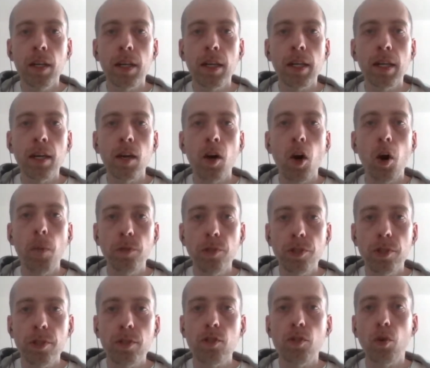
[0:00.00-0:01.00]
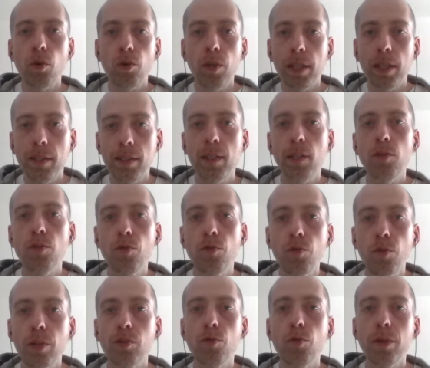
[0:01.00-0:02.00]
options. So let's say
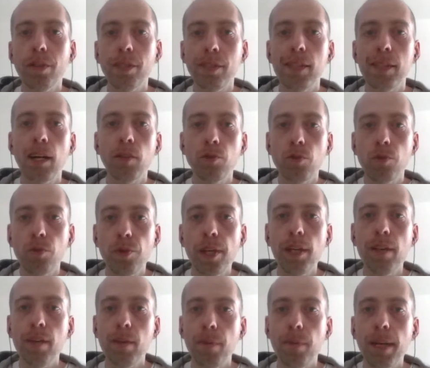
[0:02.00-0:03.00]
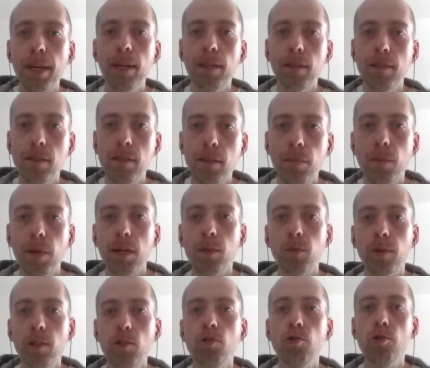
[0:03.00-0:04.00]
to create a mechanism
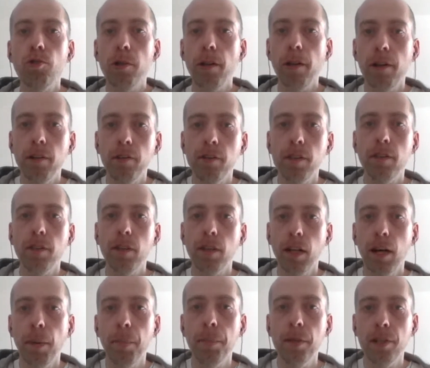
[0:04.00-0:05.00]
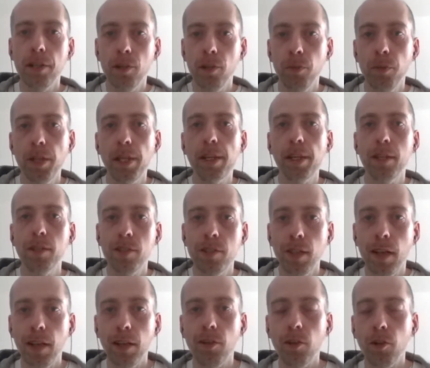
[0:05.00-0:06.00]
by which shares in the company are being
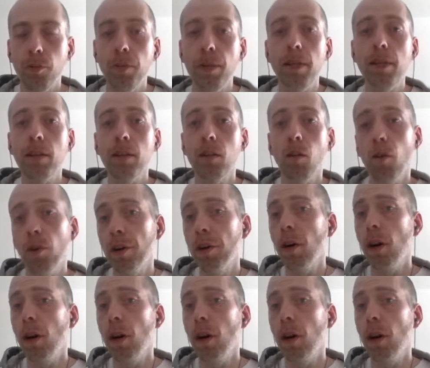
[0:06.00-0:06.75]
assigned, are being